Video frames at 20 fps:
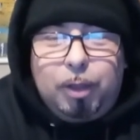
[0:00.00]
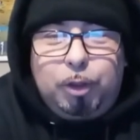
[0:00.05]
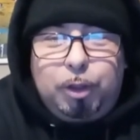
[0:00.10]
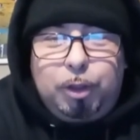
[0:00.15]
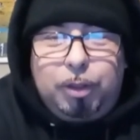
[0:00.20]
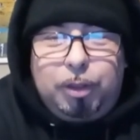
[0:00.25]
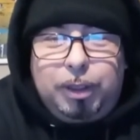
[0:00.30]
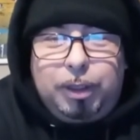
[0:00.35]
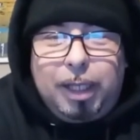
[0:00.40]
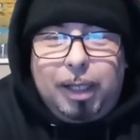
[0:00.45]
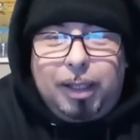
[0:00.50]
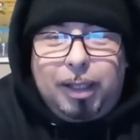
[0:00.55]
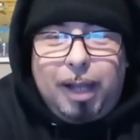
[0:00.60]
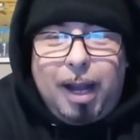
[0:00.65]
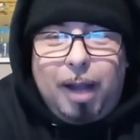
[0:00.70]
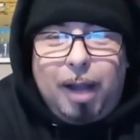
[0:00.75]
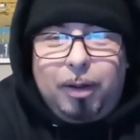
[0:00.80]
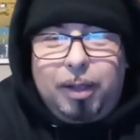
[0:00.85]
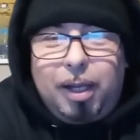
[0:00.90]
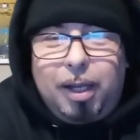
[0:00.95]
checked it
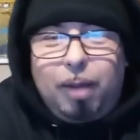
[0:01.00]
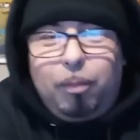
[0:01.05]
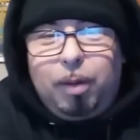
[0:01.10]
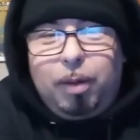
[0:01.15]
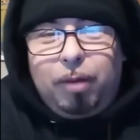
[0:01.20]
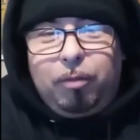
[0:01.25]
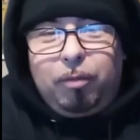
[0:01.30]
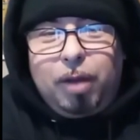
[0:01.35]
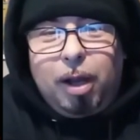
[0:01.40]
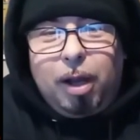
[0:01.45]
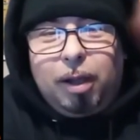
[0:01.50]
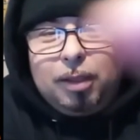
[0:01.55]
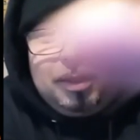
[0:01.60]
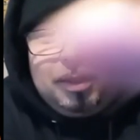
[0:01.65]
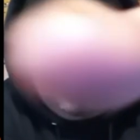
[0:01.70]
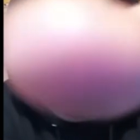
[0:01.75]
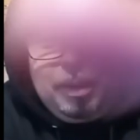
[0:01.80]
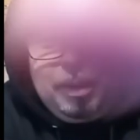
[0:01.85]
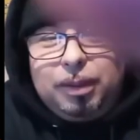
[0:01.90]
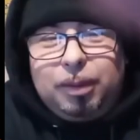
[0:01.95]
out yet. But if y'all could
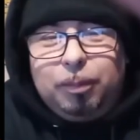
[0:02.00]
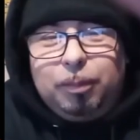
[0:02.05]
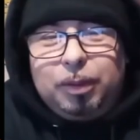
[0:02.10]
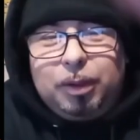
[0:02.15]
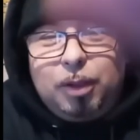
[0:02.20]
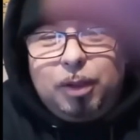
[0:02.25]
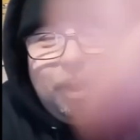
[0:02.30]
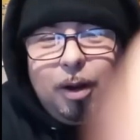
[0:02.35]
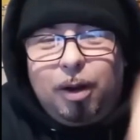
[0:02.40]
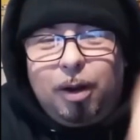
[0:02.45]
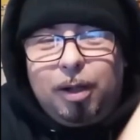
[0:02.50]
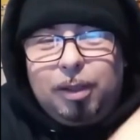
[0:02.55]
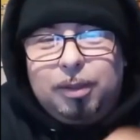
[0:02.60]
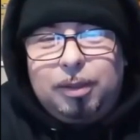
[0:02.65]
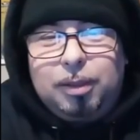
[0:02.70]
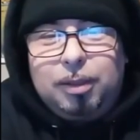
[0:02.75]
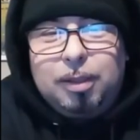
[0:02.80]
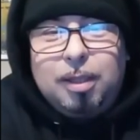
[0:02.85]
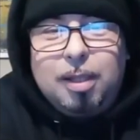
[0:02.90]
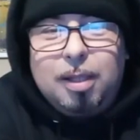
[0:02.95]
send me some
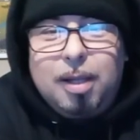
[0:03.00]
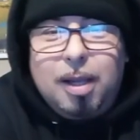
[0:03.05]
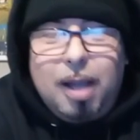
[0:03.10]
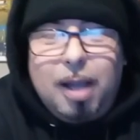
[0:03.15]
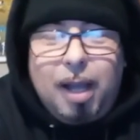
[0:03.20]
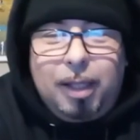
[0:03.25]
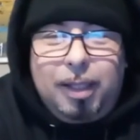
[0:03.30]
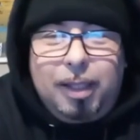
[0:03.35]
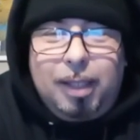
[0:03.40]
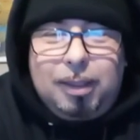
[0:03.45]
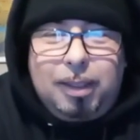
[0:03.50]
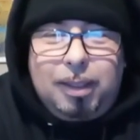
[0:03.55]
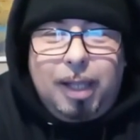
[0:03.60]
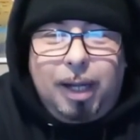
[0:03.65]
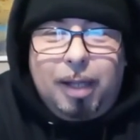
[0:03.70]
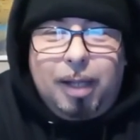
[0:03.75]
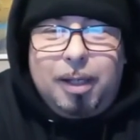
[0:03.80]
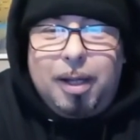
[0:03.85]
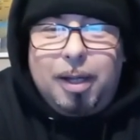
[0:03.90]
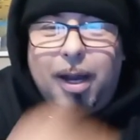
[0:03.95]
stars, I think it's
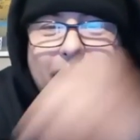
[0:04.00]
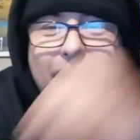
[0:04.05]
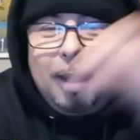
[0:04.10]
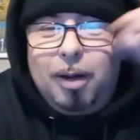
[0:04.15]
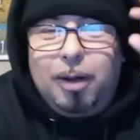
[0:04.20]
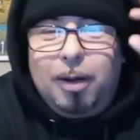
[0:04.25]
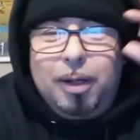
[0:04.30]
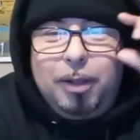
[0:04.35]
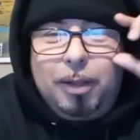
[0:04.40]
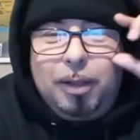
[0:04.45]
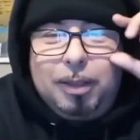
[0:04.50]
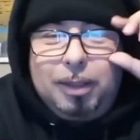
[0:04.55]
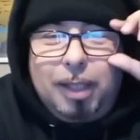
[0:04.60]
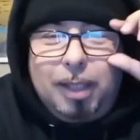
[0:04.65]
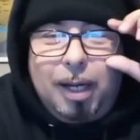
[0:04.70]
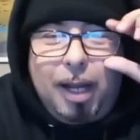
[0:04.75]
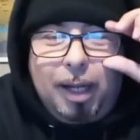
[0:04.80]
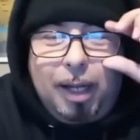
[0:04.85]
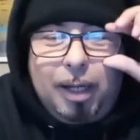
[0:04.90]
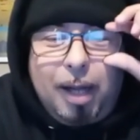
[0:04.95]
like a dollar and you could
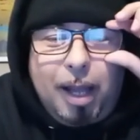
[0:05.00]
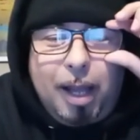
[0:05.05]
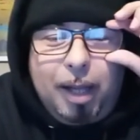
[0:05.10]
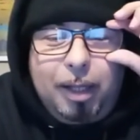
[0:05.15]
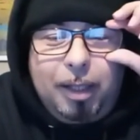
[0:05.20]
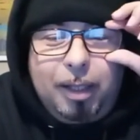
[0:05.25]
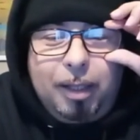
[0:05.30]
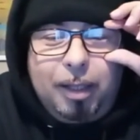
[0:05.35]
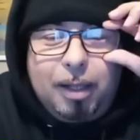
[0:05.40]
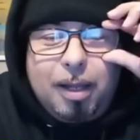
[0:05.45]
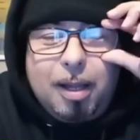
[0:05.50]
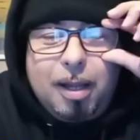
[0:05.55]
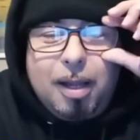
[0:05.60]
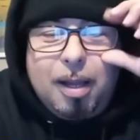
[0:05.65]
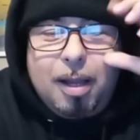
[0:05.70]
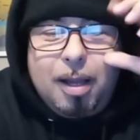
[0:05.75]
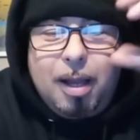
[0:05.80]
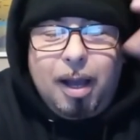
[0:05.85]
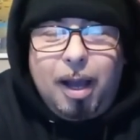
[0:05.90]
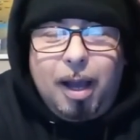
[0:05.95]
send like 90.
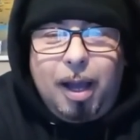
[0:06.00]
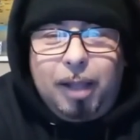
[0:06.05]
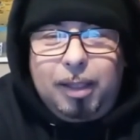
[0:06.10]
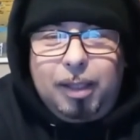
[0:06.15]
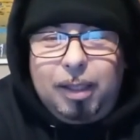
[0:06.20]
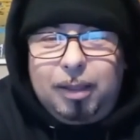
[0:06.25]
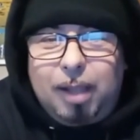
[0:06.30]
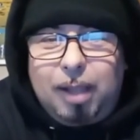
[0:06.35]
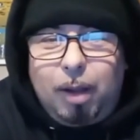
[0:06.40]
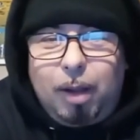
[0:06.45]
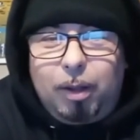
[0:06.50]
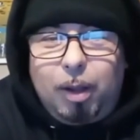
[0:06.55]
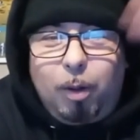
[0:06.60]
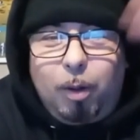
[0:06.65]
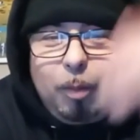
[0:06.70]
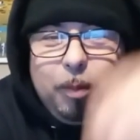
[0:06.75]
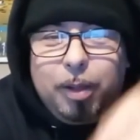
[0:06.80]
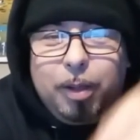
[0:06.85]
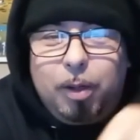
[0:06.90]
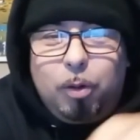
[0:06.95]
I think that
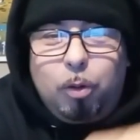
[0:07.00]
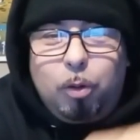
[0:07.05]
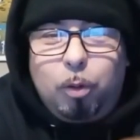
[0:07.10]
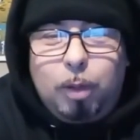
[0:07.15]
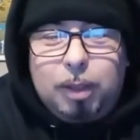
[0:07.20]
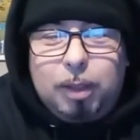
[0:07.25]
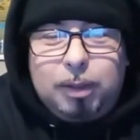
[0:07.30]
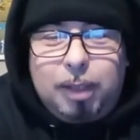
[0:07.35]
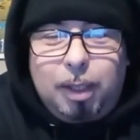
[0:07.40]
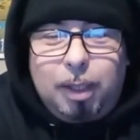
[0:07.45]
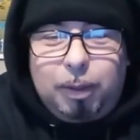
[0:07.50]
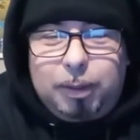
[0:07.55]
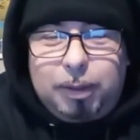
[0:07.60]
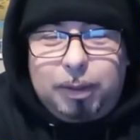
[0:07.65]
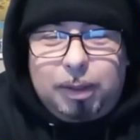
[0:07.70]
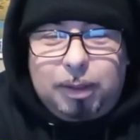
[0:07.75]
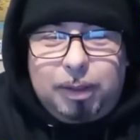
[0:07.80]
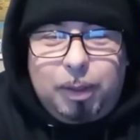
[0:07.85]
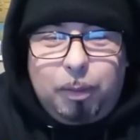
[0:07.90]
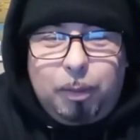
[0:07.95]
would be cool as hell
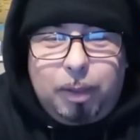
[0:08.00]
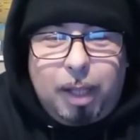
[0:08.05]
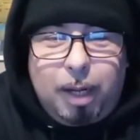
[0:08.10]
just to see what that